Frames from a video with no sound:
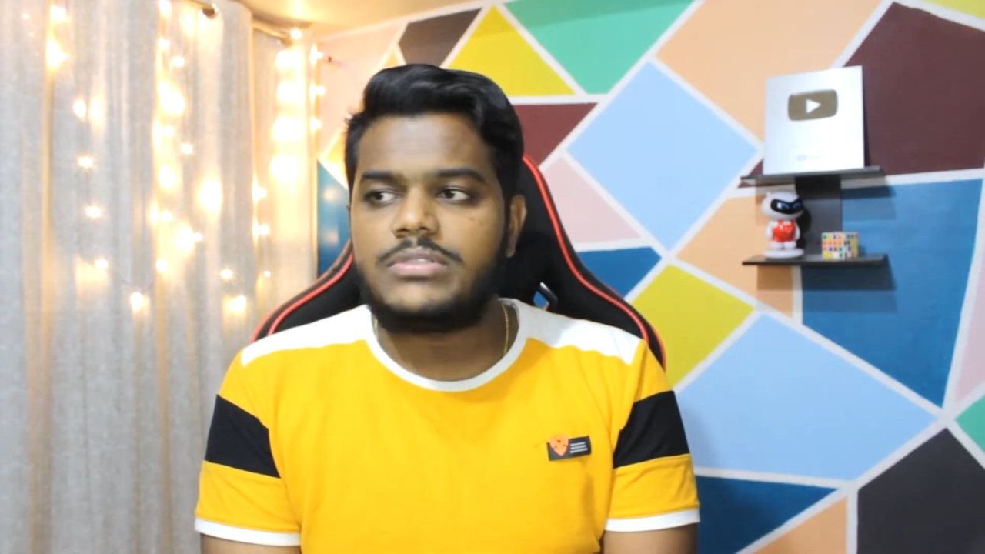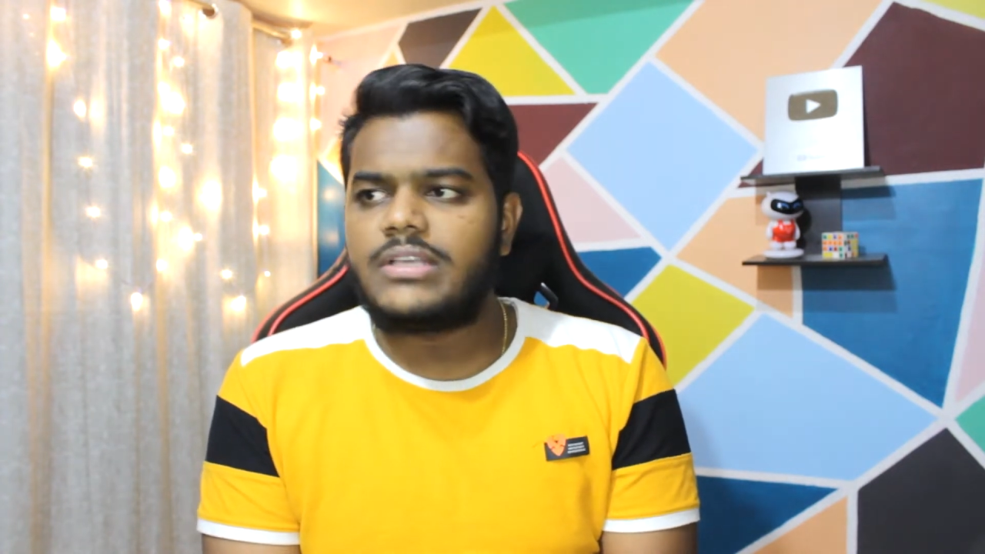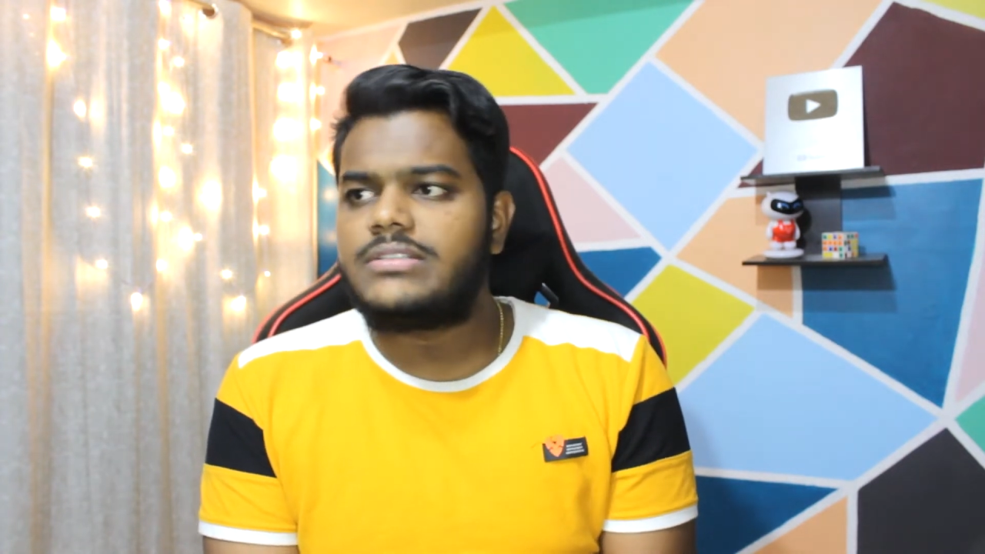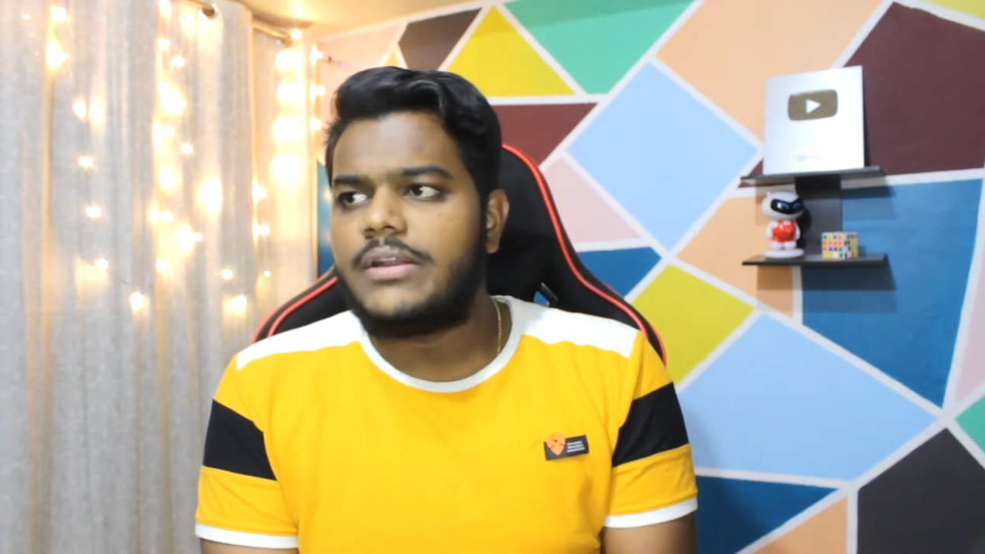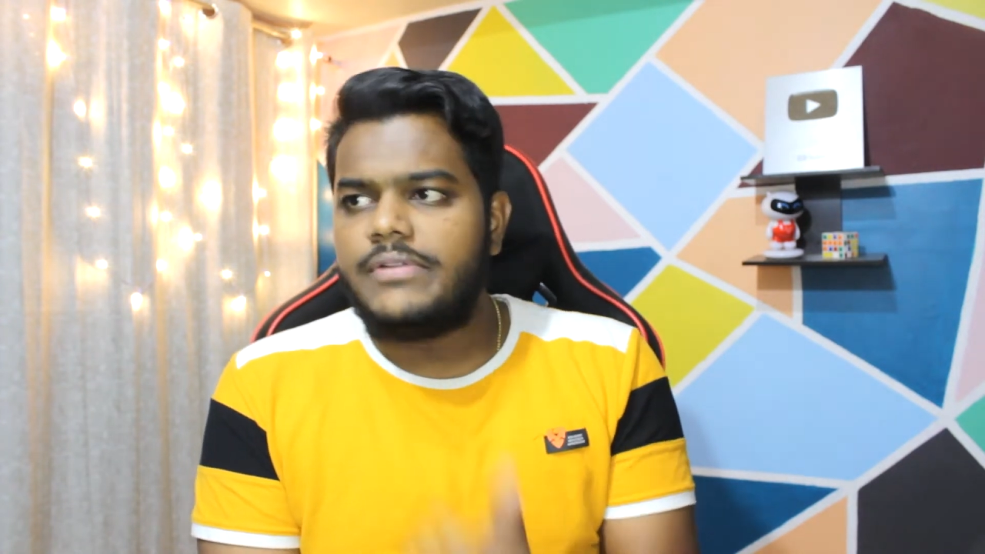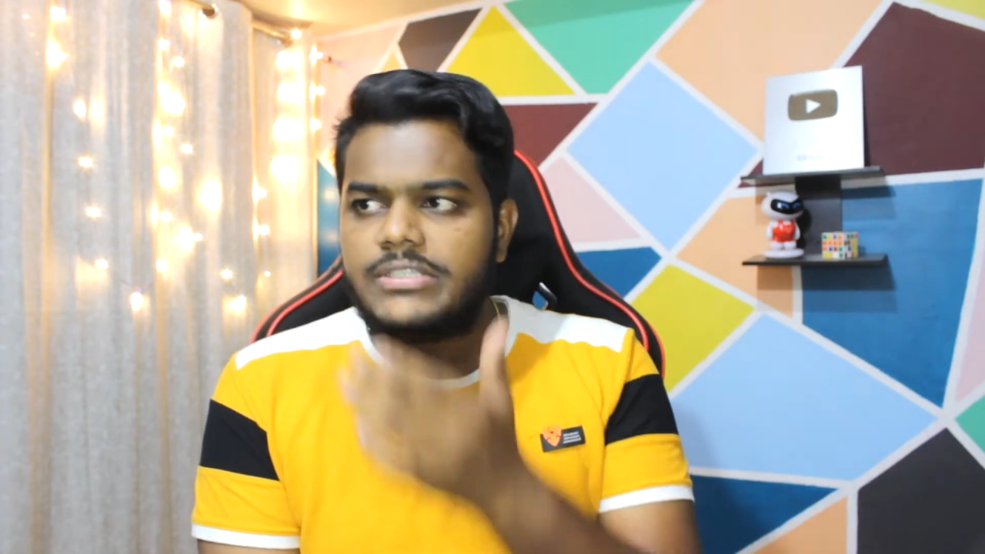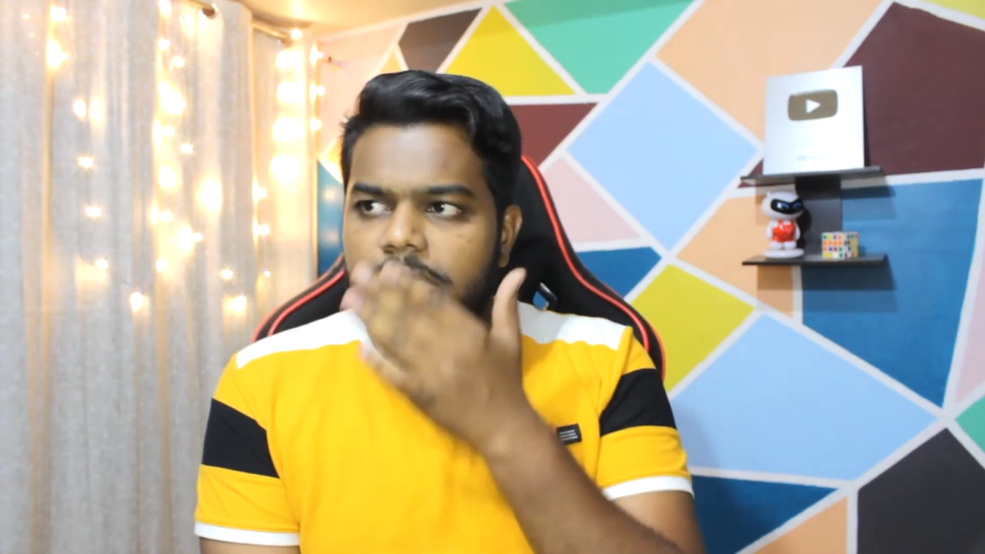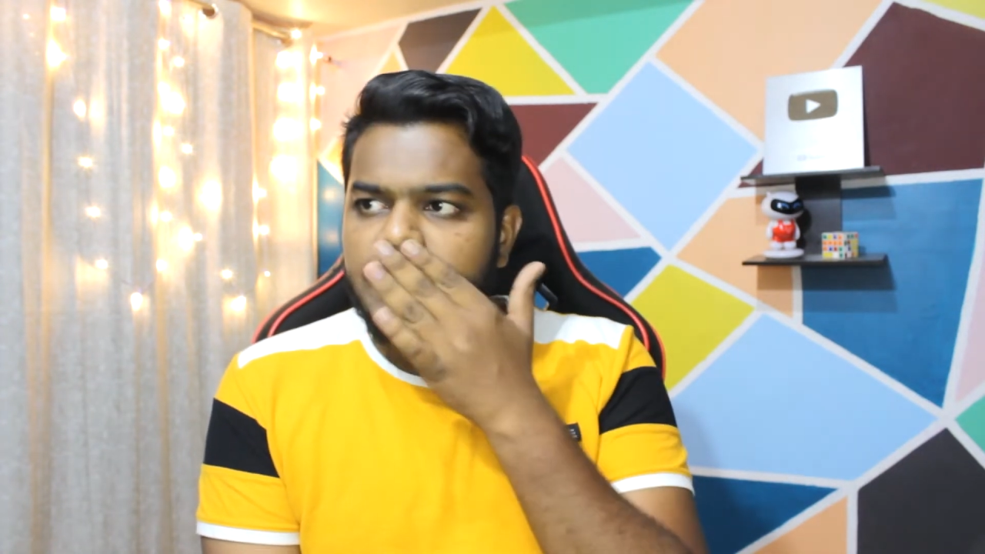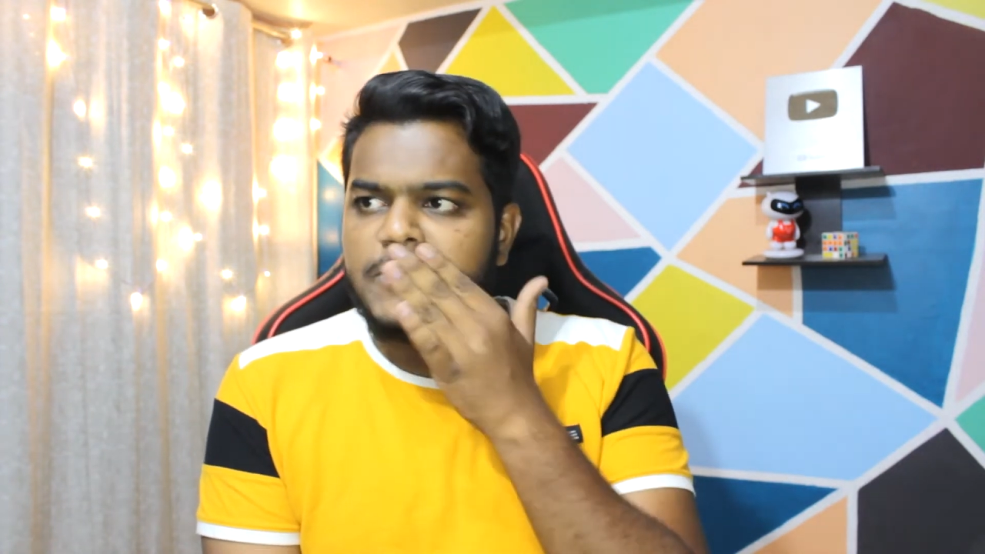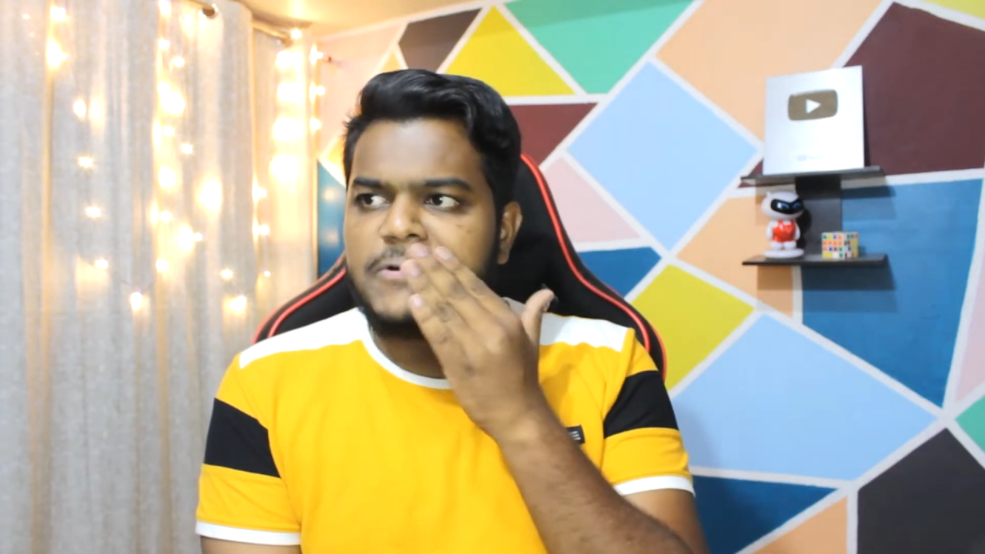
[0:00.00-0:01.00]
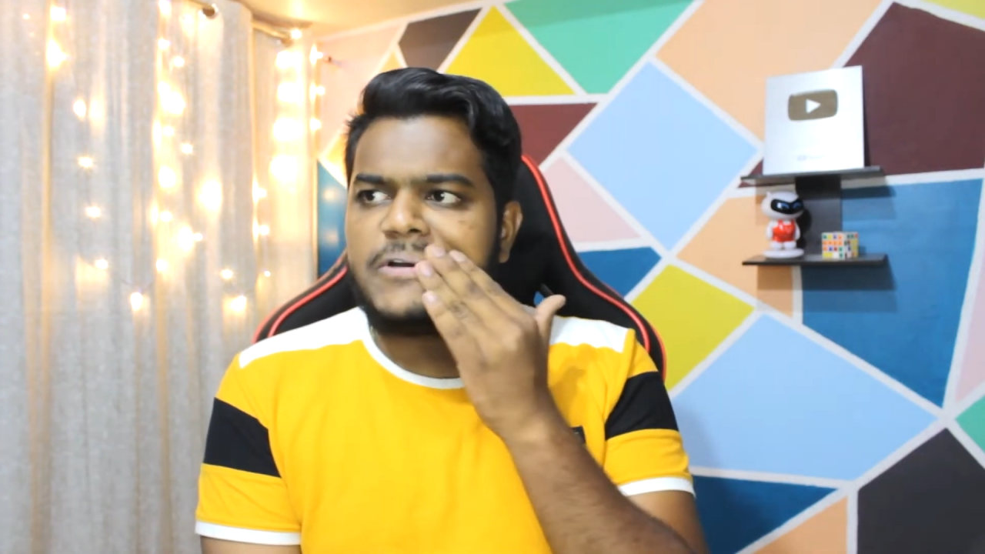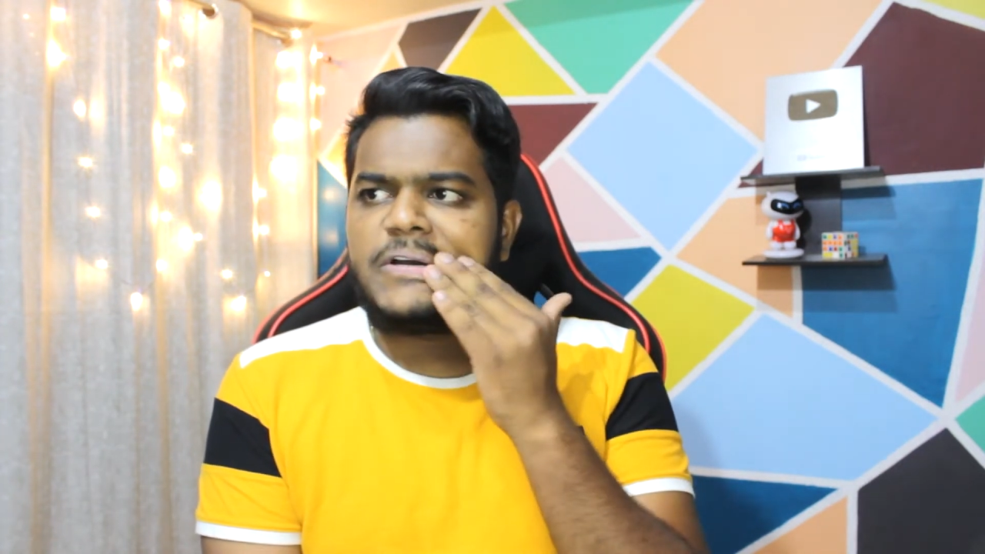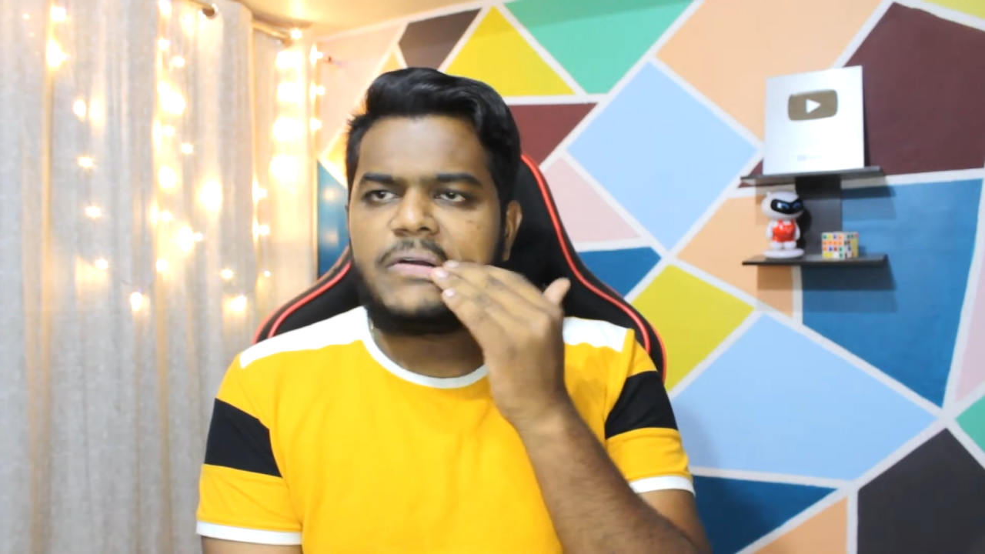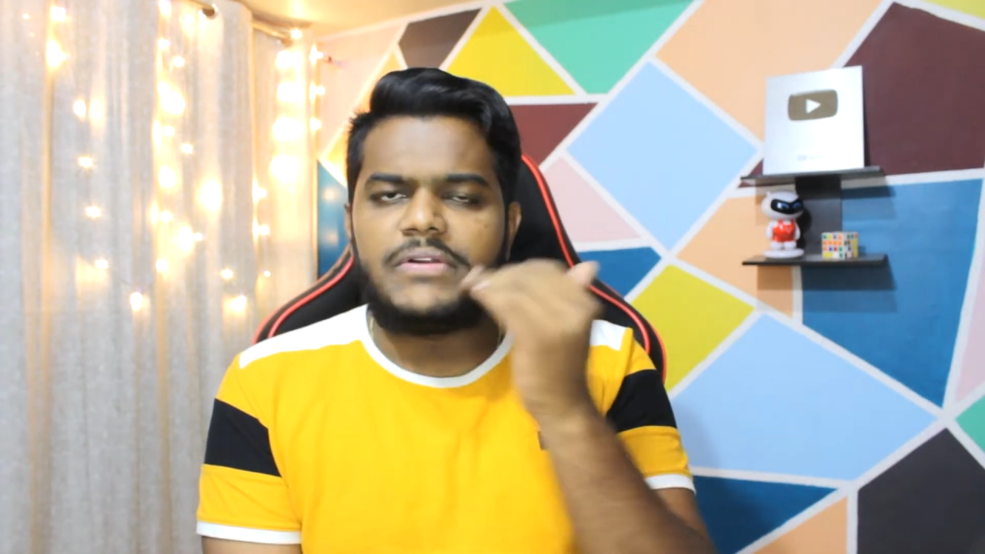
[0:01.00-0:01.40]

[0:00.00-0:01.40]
besides I recently uh,